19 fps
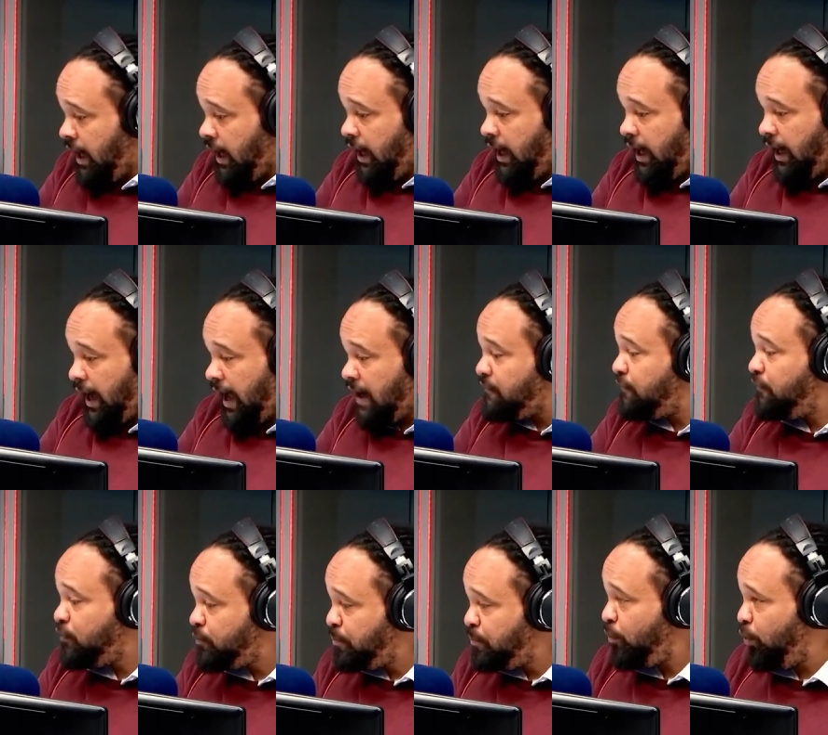at
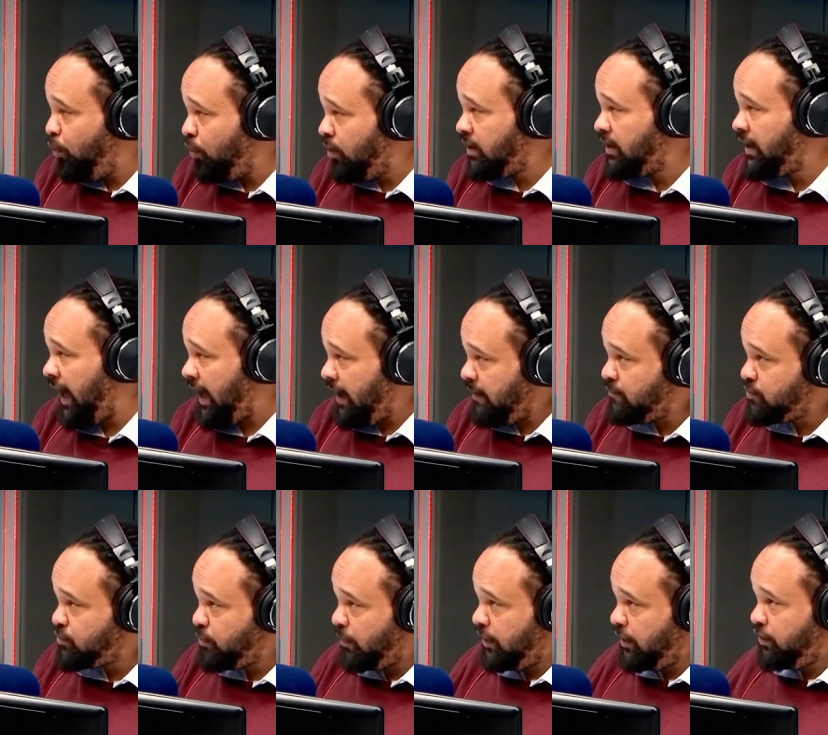football
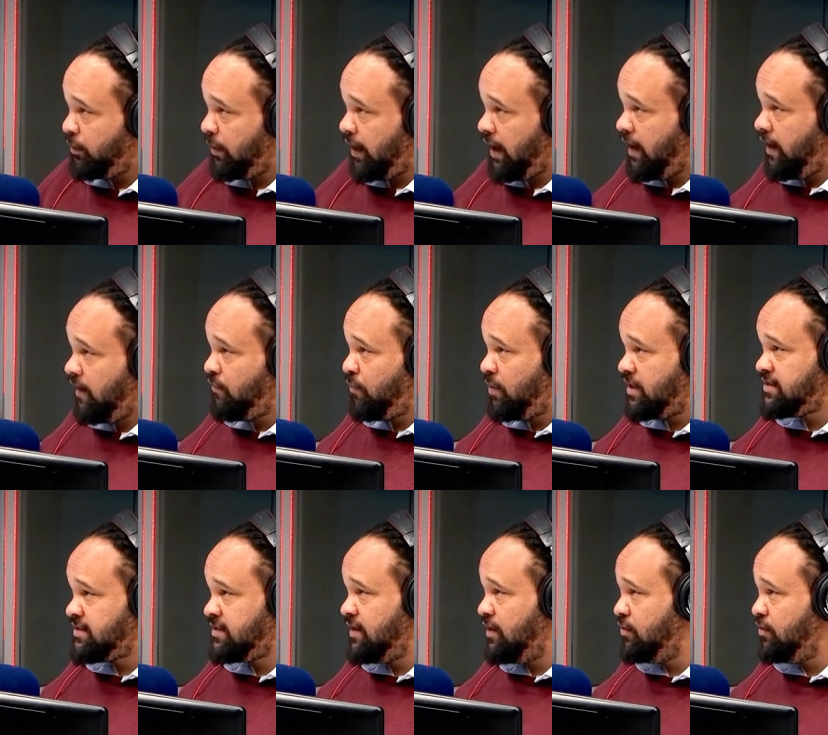games where you have
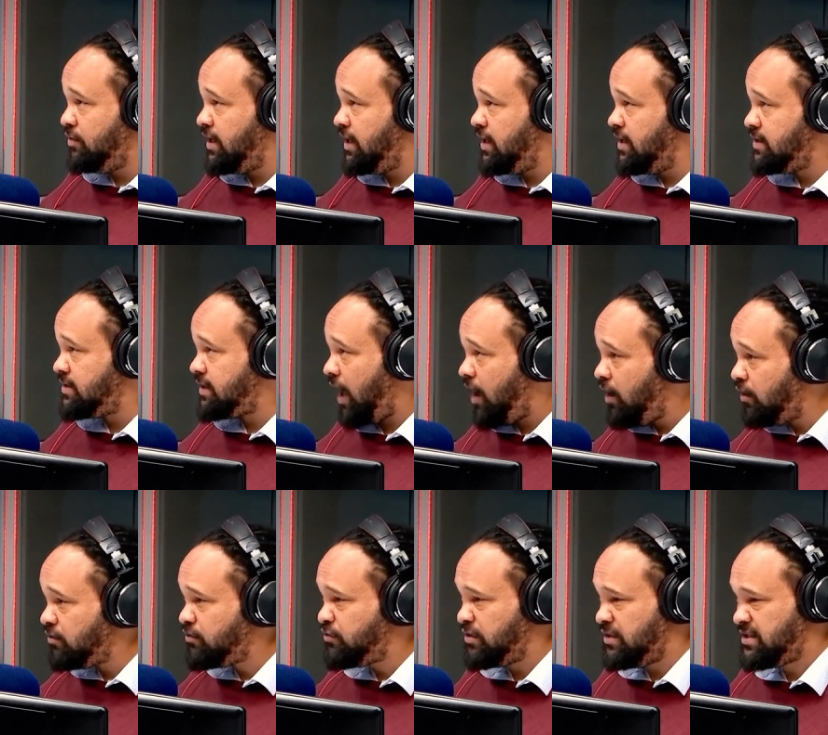what's known as
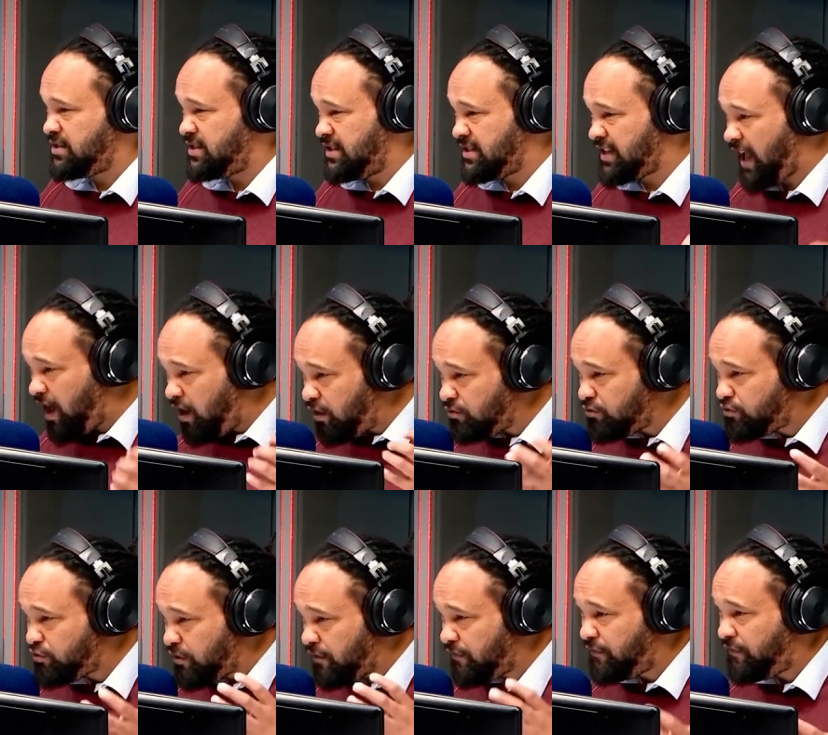ultras, these
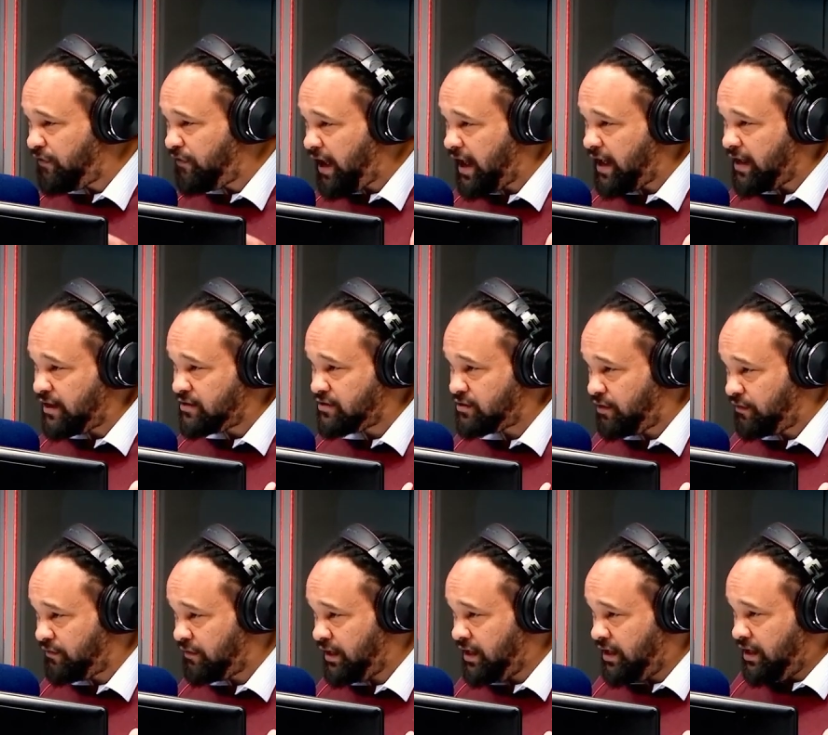ultra fans of